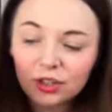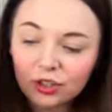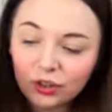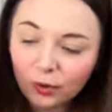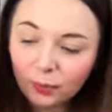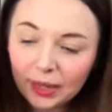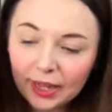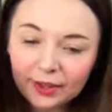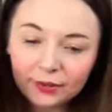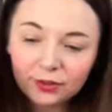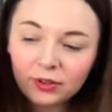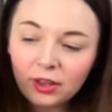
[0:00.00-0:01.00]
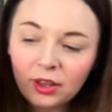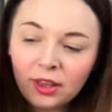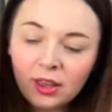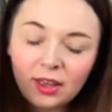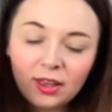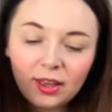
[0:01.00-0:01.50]
your pile.
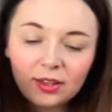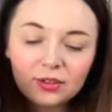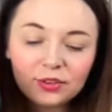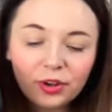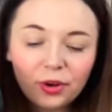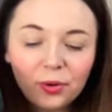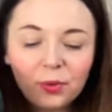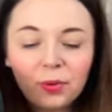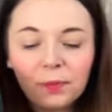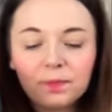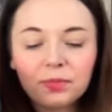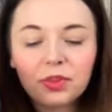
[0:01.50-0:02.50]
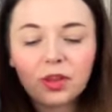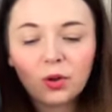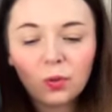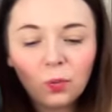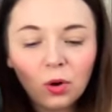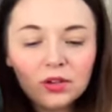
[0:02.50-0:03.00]
So
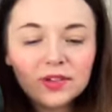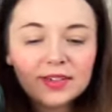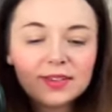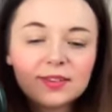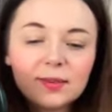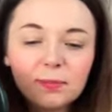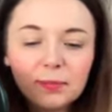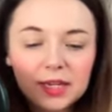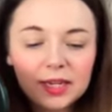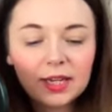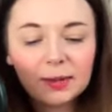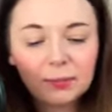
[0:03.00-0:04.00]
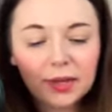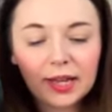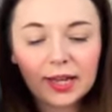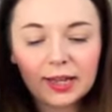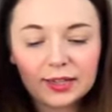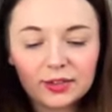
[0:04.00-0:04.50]
what is the meaning
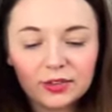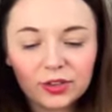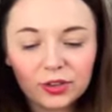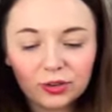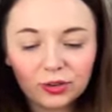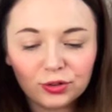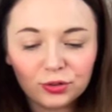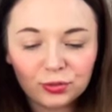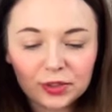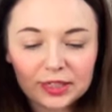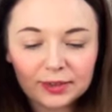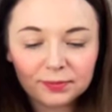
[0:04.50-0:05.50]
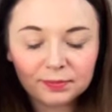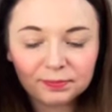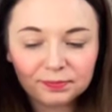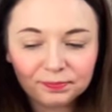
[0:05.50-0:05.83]
behind your dream?